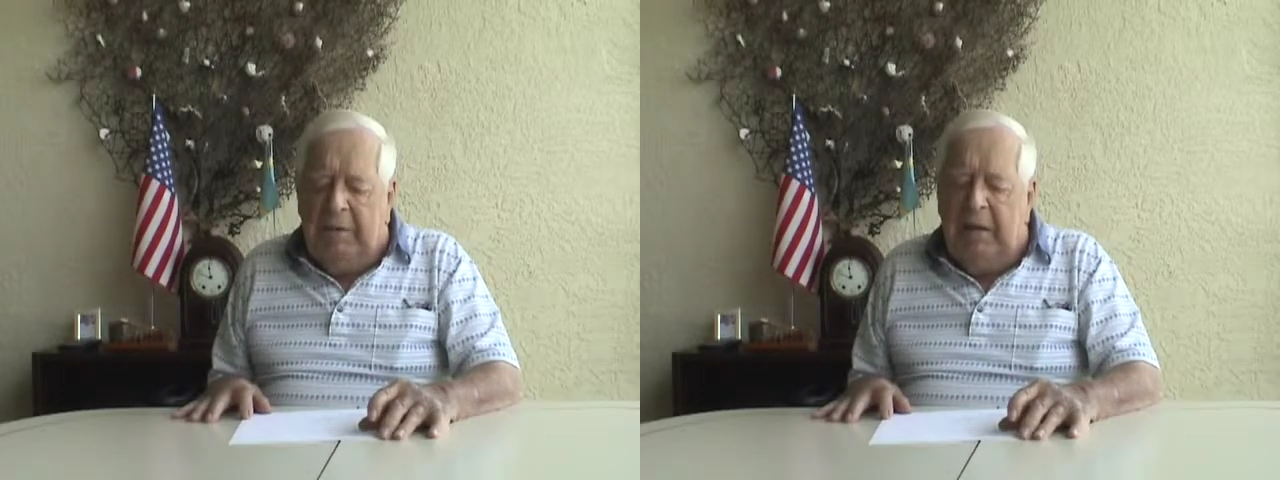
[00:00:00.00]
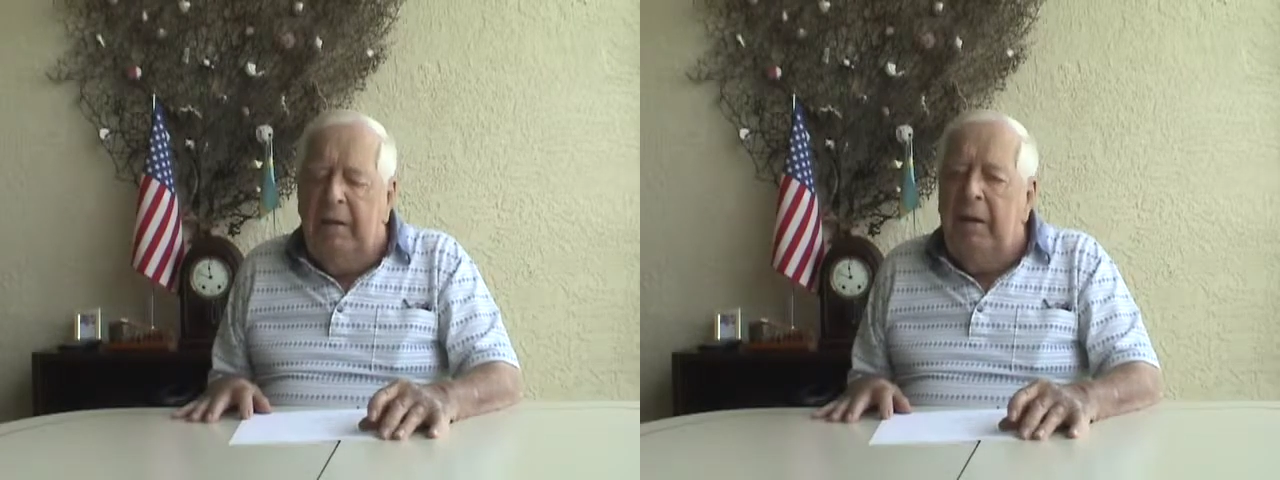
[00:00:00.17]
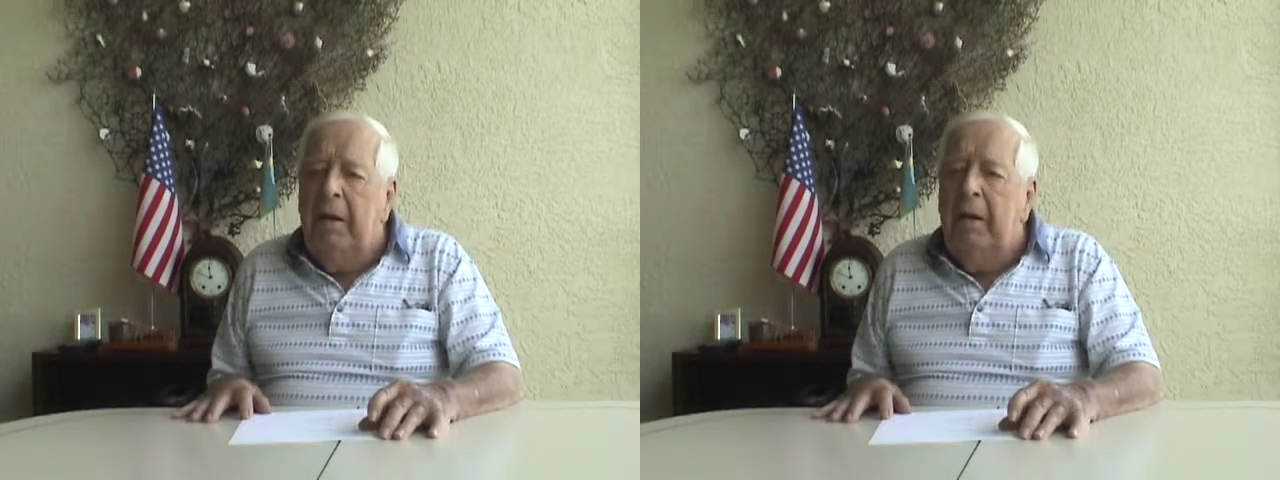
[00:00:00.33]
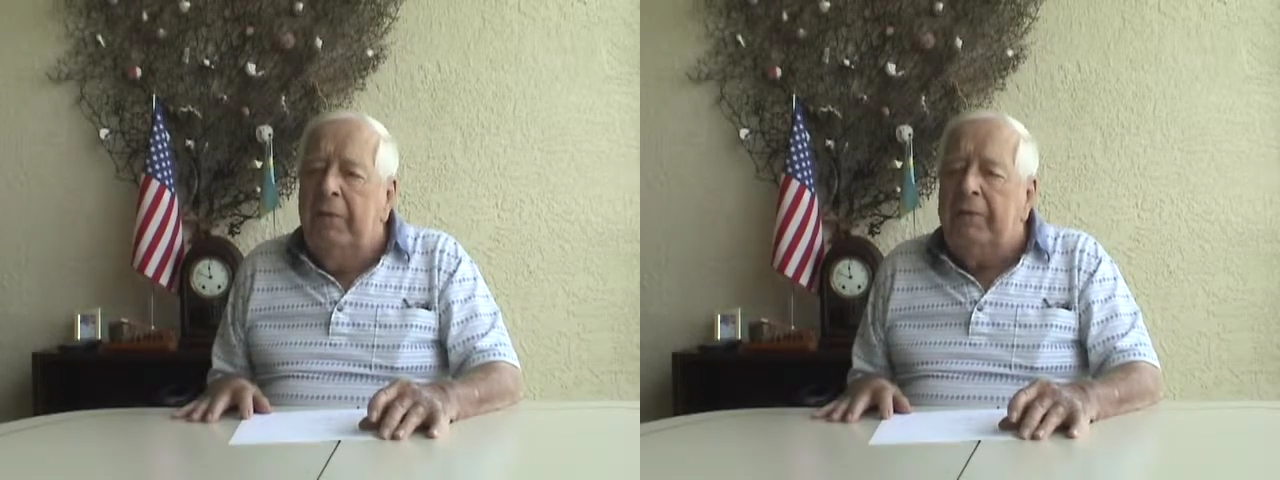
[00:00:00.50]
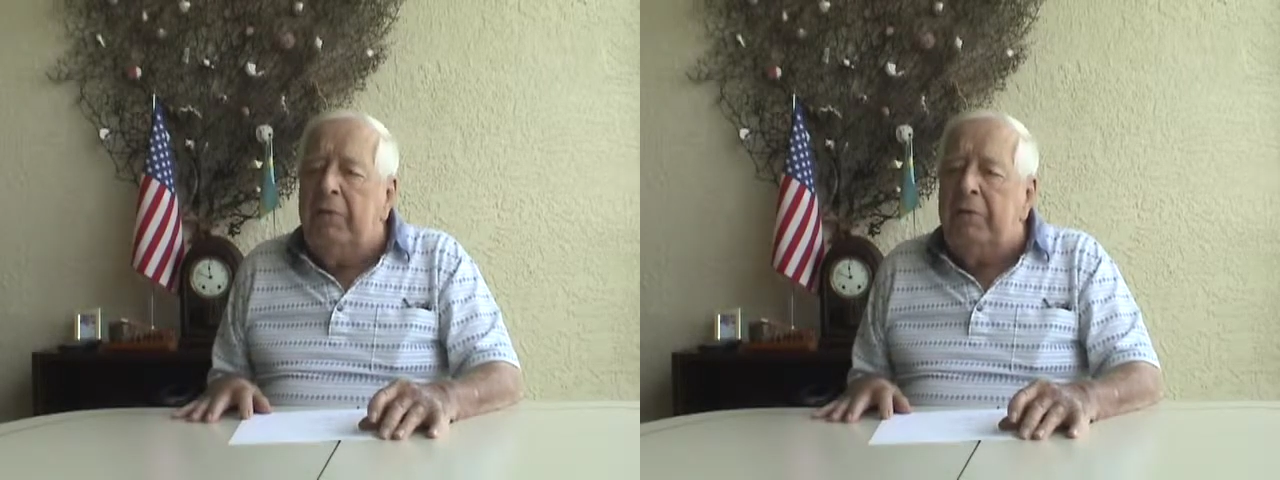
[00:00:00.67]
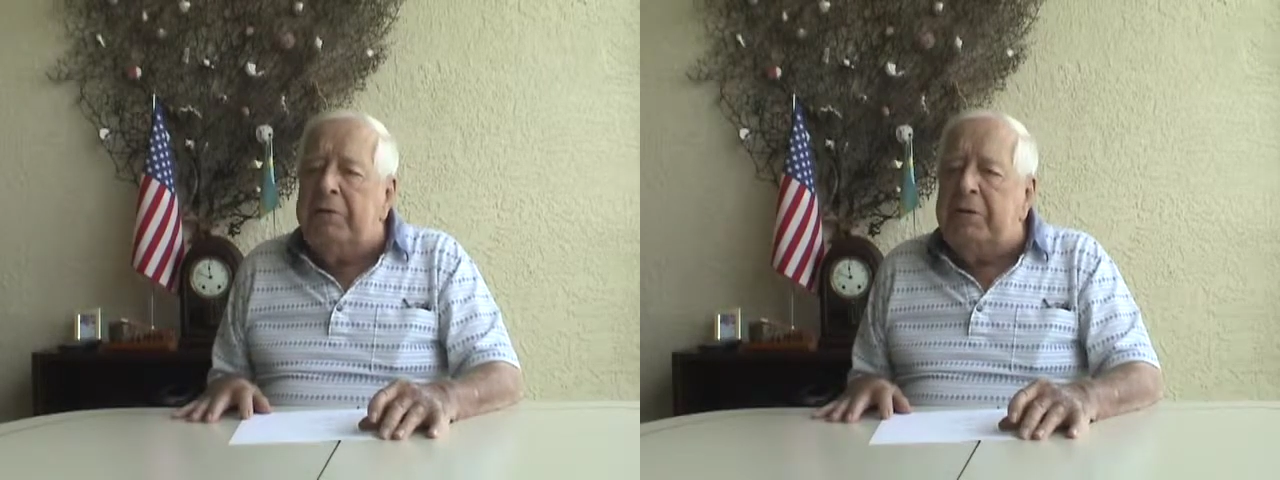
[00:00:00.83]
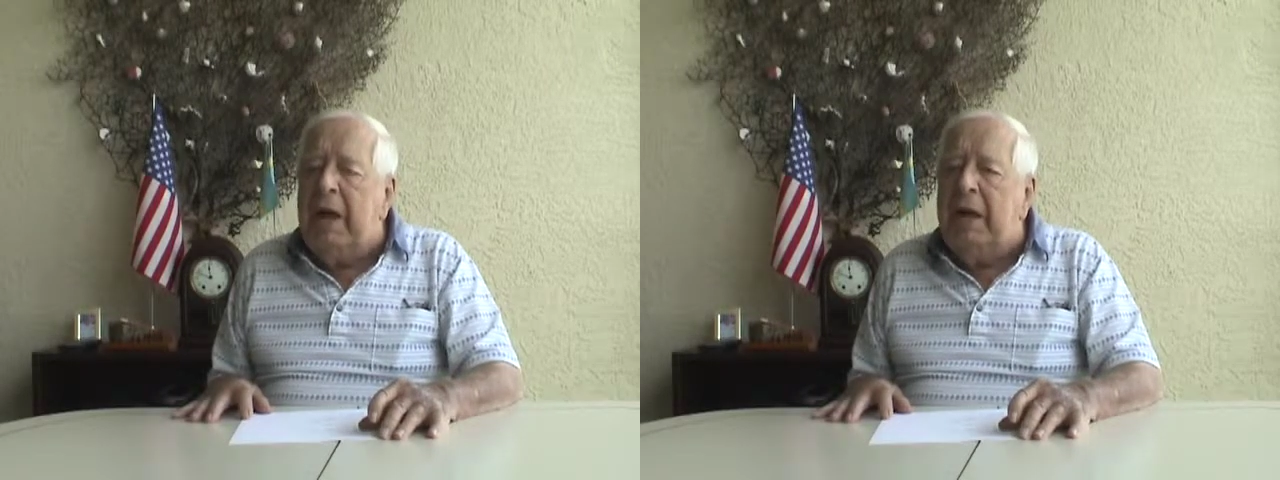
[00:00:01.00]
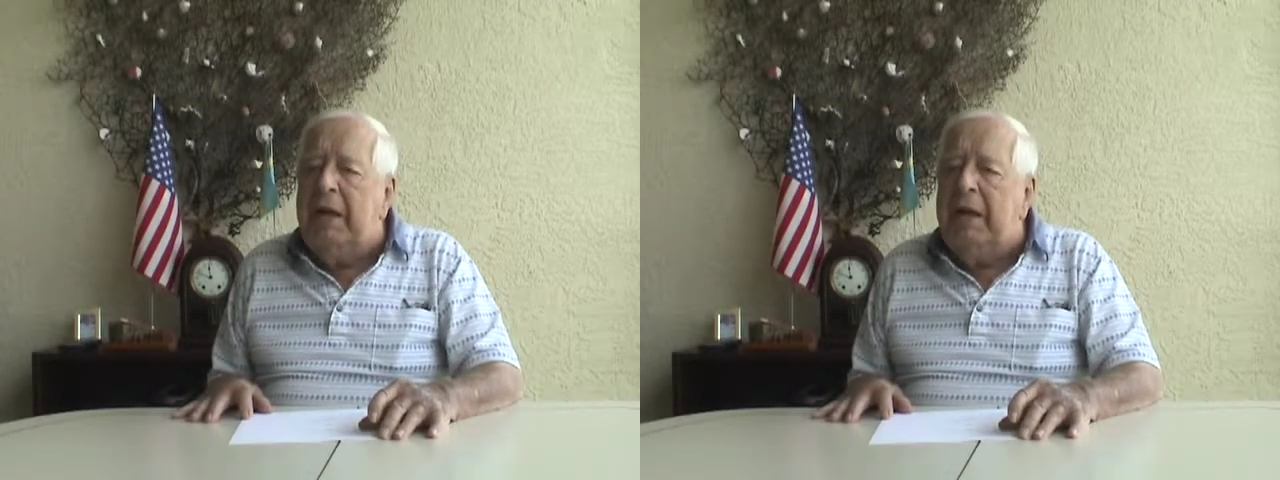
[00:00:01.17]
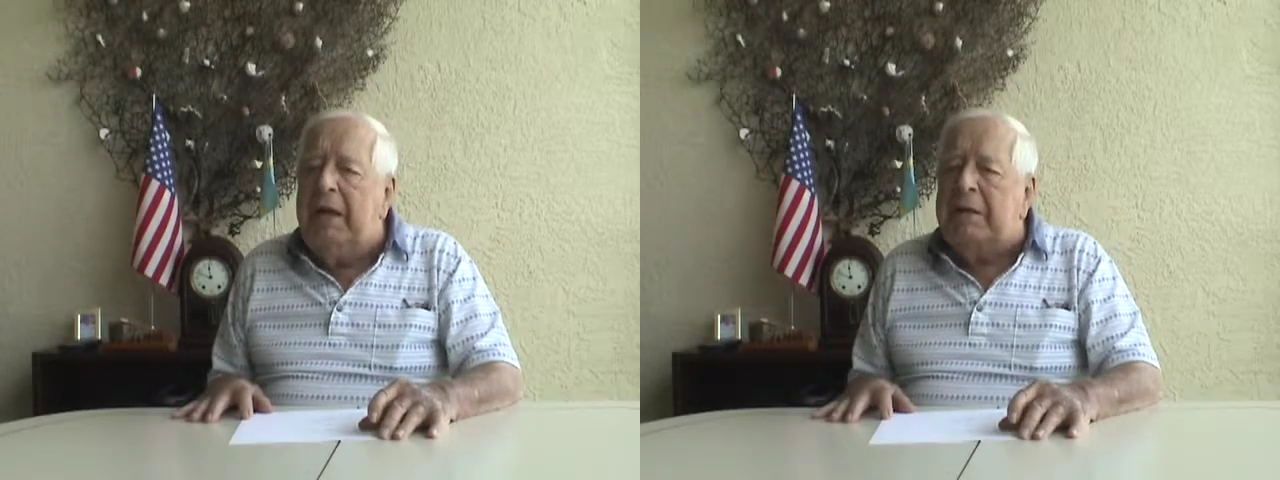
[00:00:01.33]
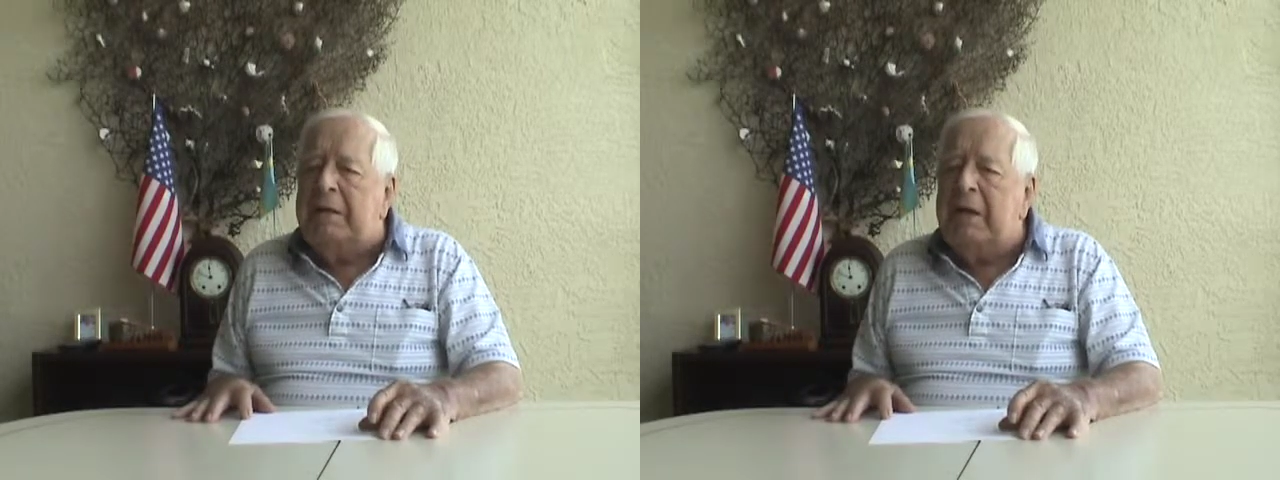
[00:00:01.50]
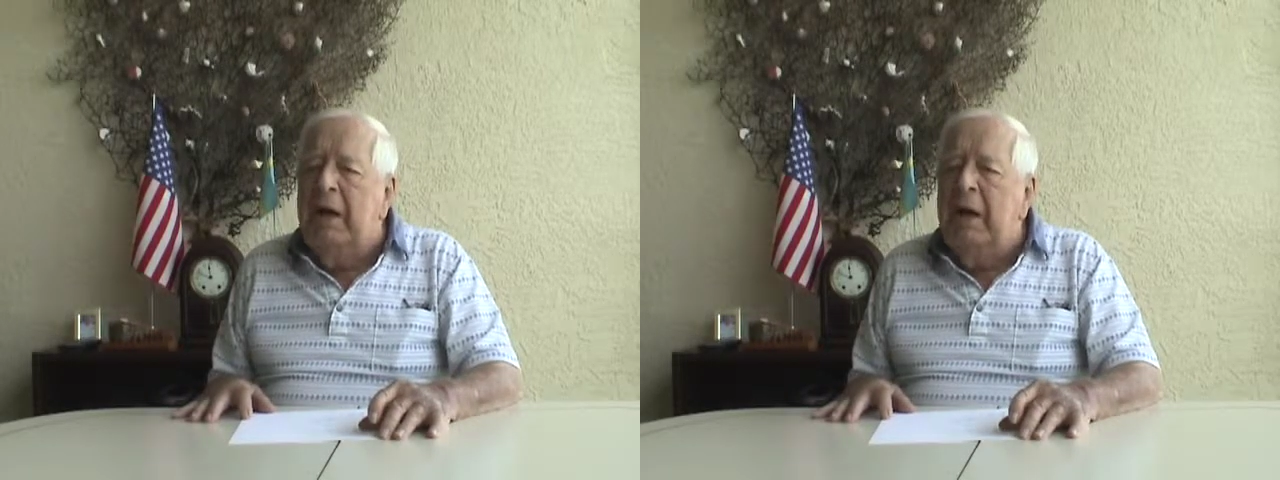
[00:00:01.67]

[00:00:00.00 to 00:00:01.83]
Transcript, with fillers: been folks, I guess,